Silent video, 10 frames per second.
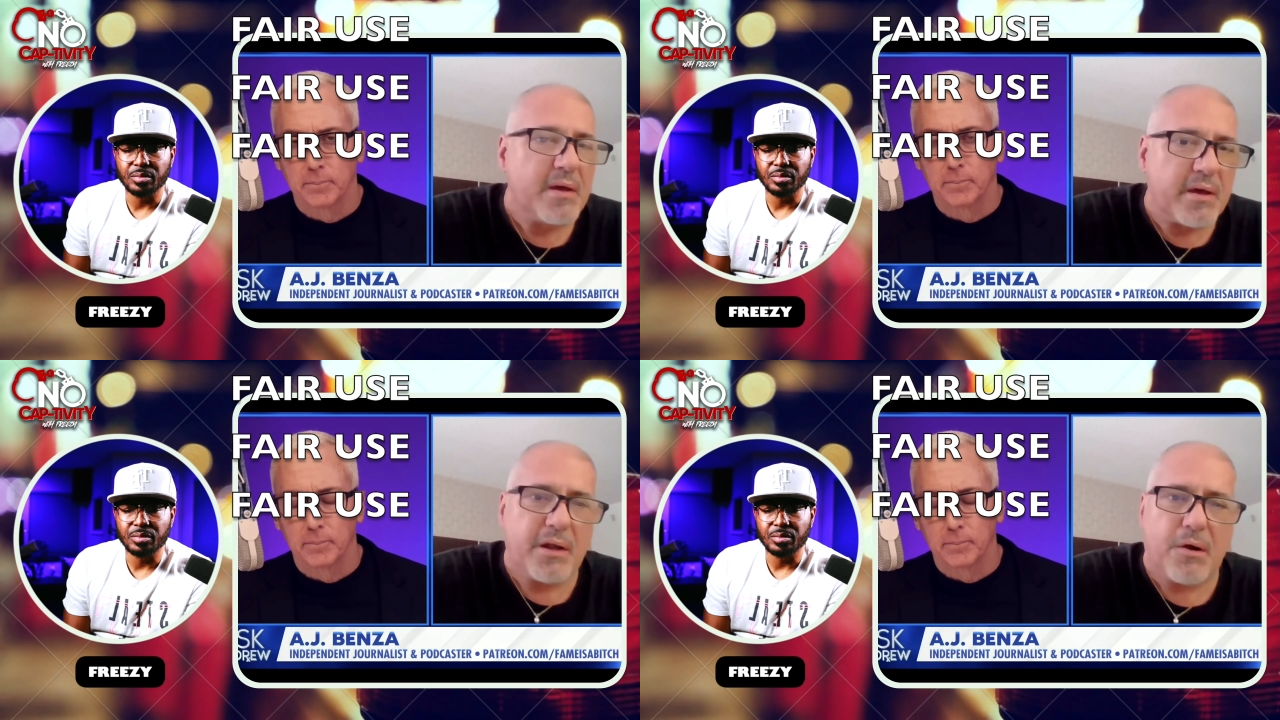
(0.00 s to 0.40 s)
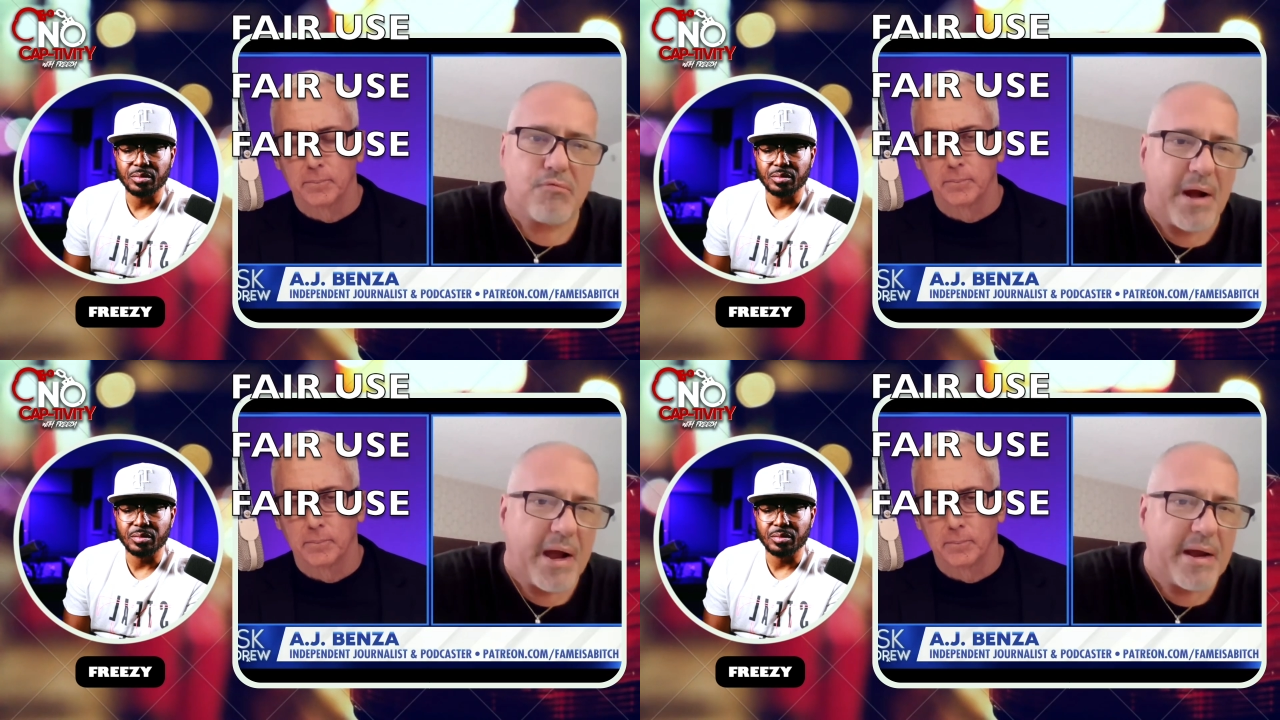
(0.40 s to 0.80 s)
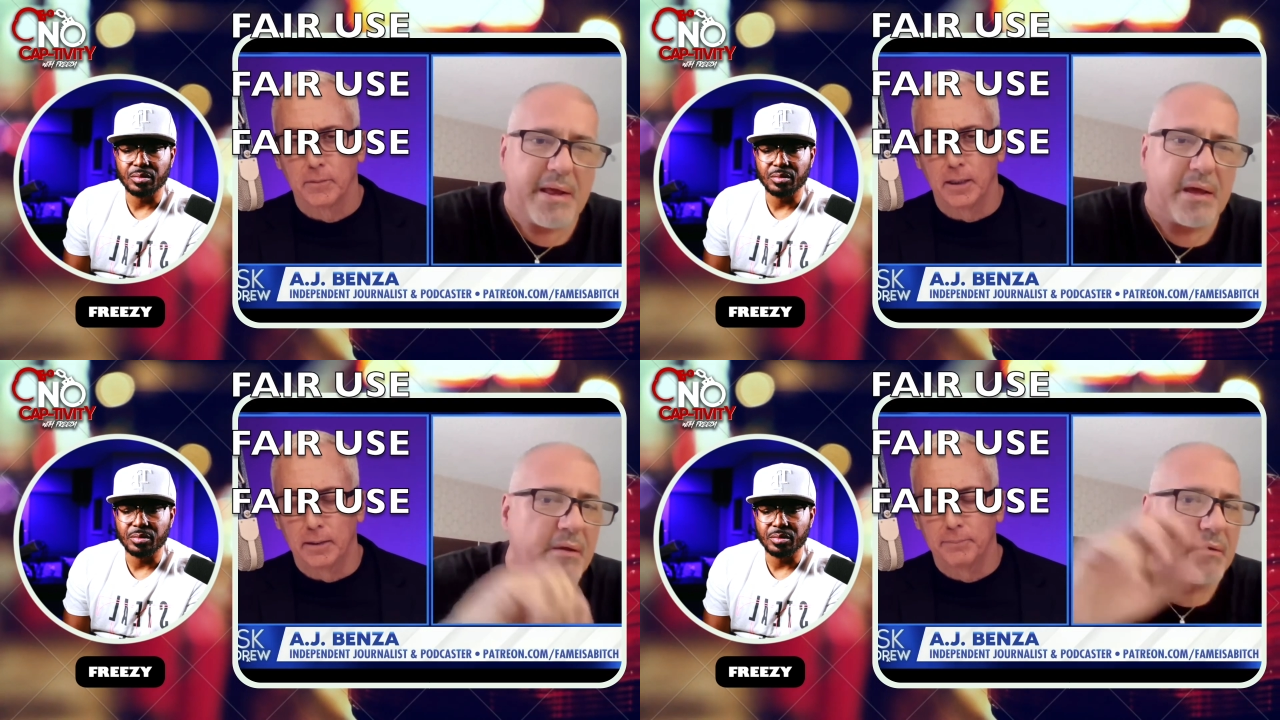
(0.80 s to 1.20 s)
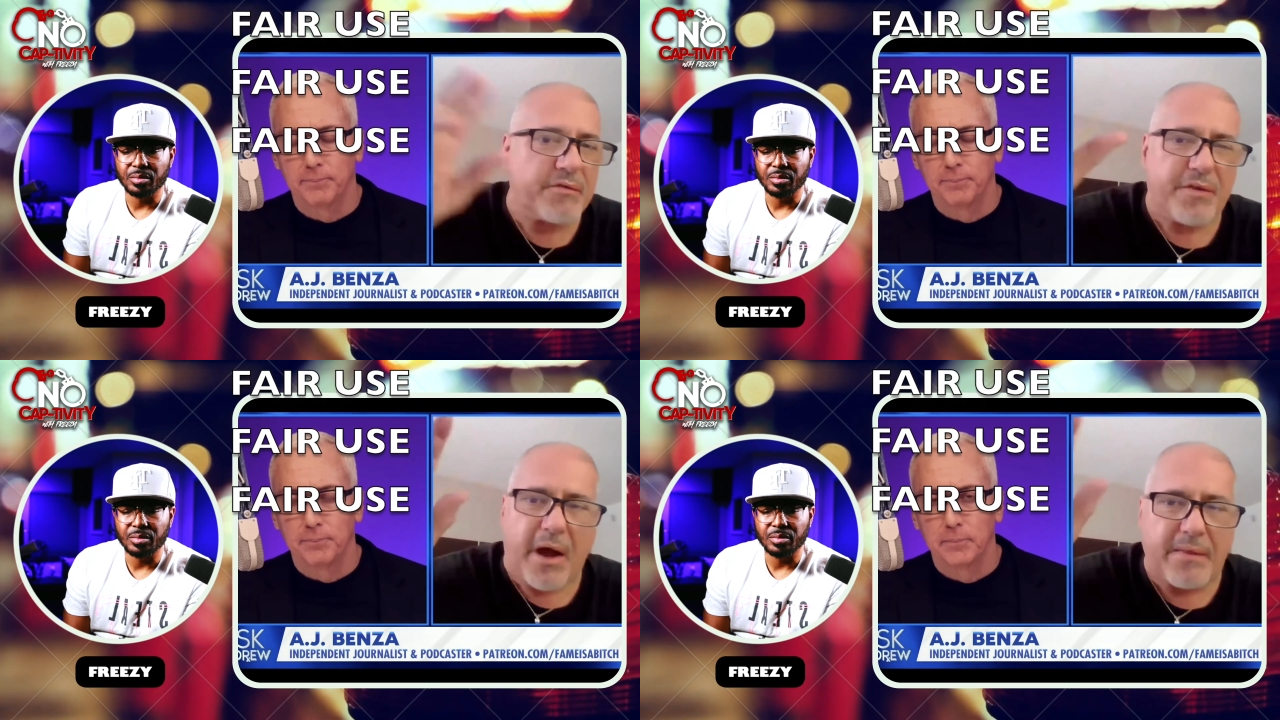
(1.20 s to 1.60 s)
Speaker 1: It could be, you know,
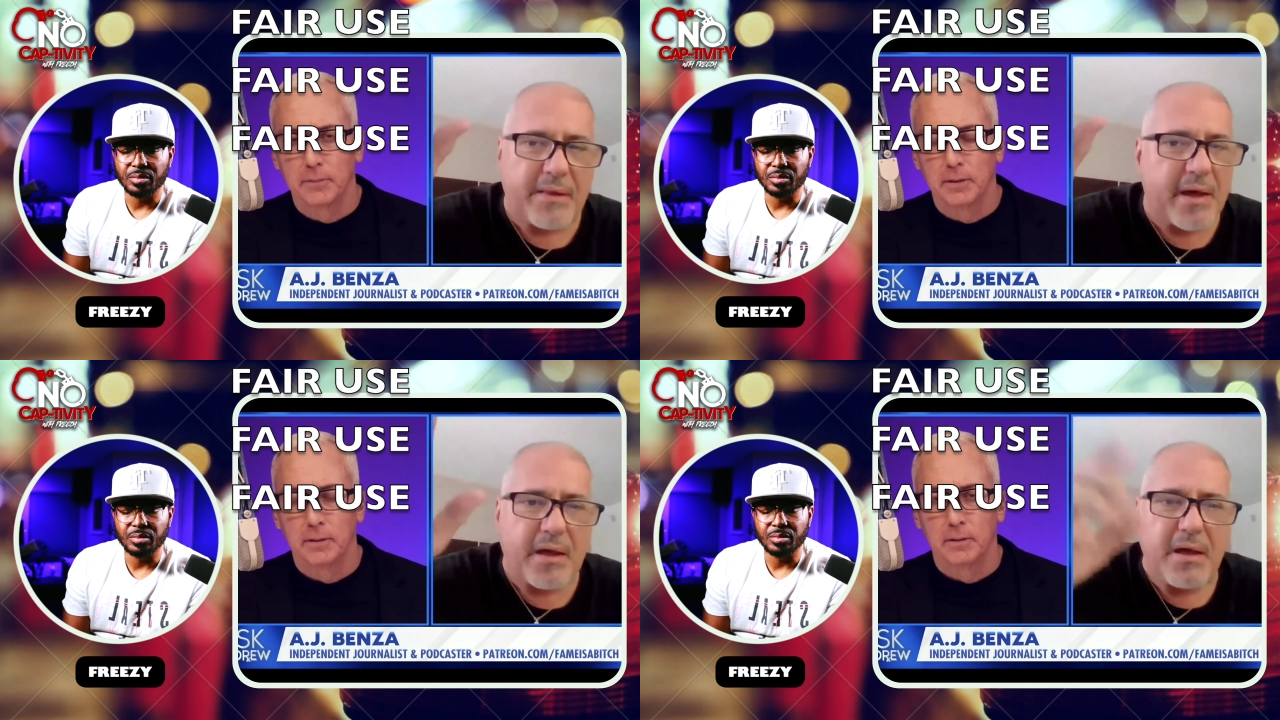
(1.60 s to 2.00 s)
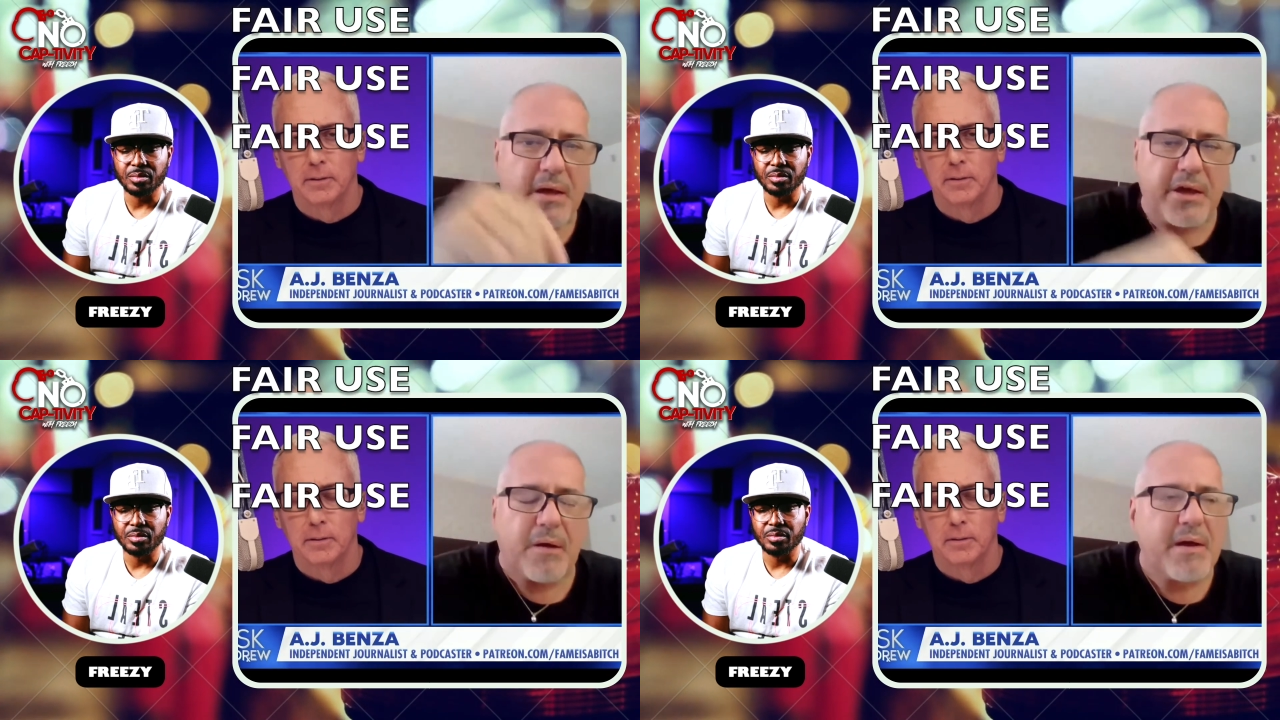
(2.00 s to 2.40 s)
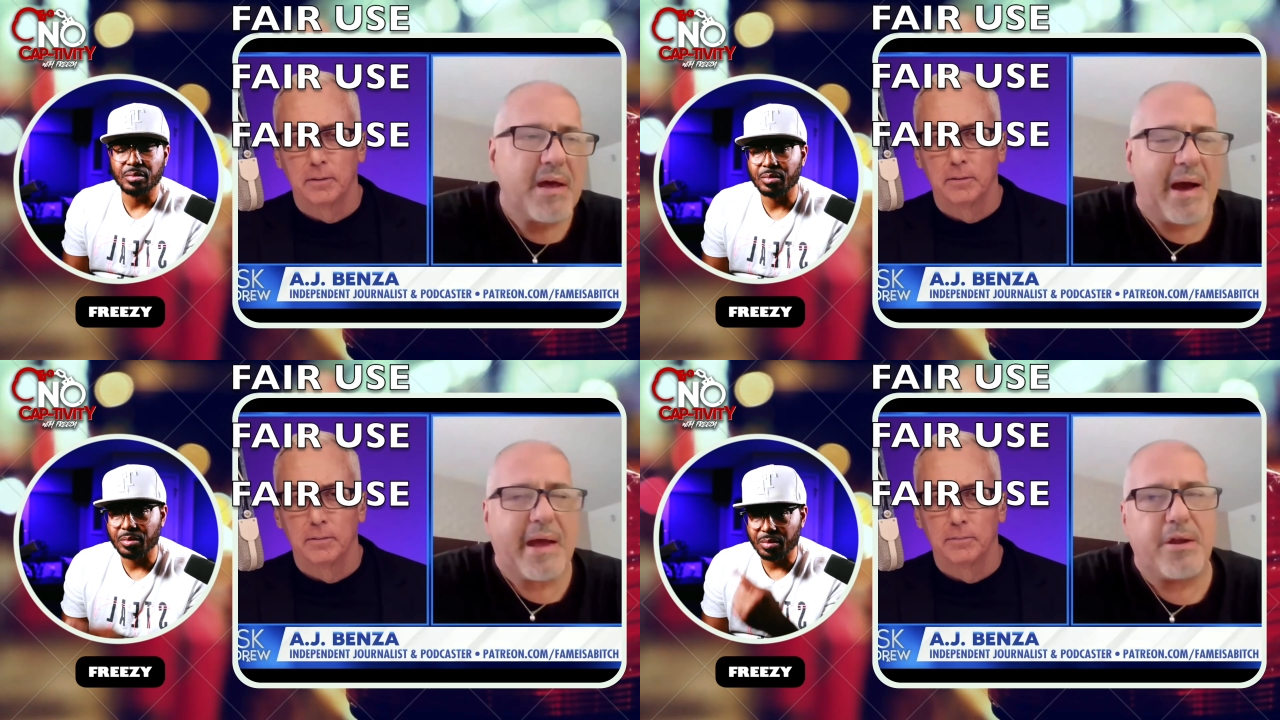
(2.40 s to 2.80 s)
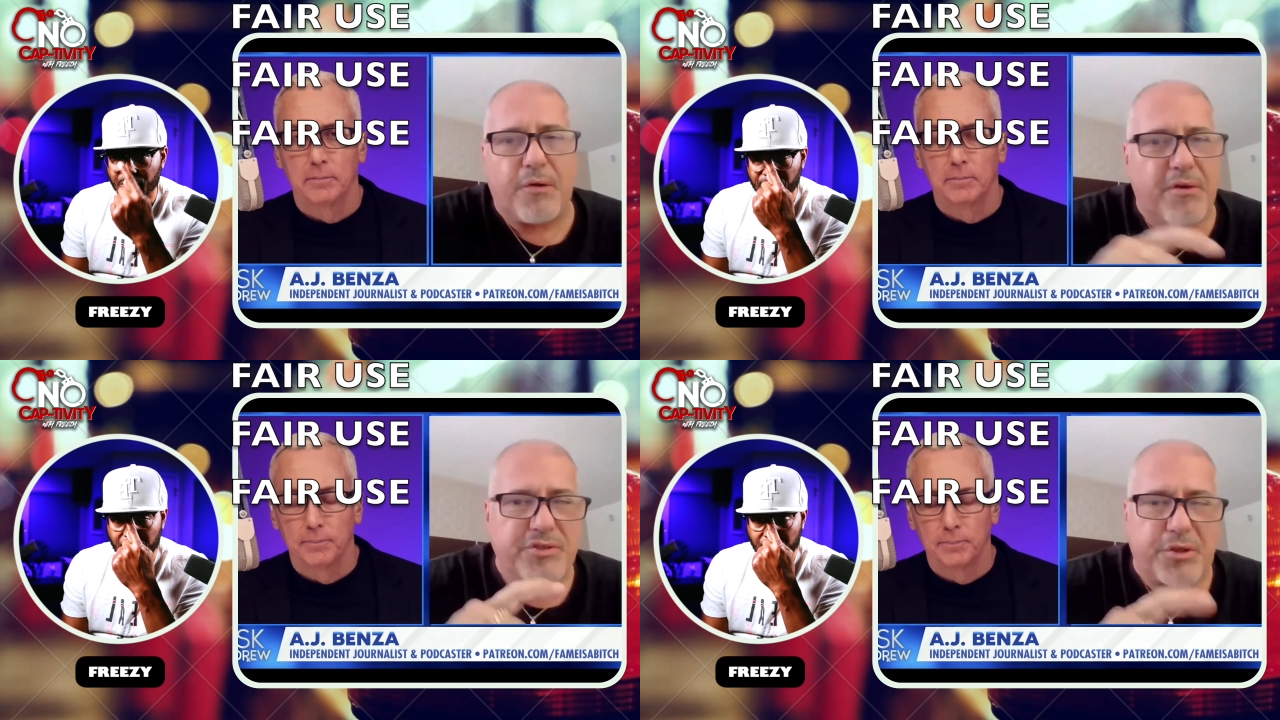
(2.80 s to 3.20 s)
writing, yeah. sign, you know.